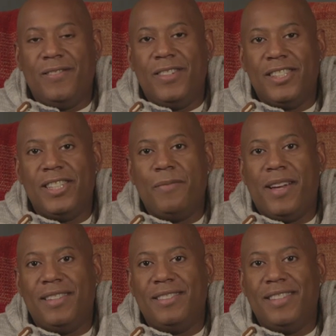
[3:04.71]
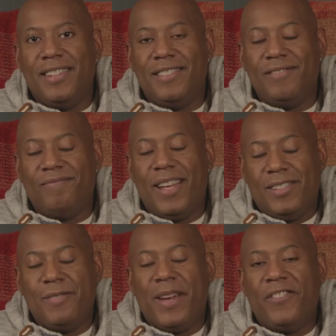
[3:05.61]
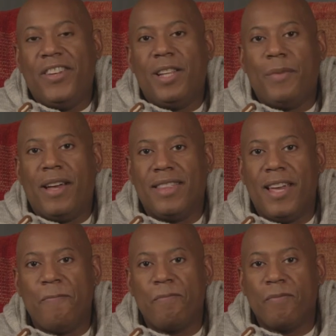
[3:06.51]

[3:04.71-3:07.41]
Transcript: what she might, you know, how she might feel about that.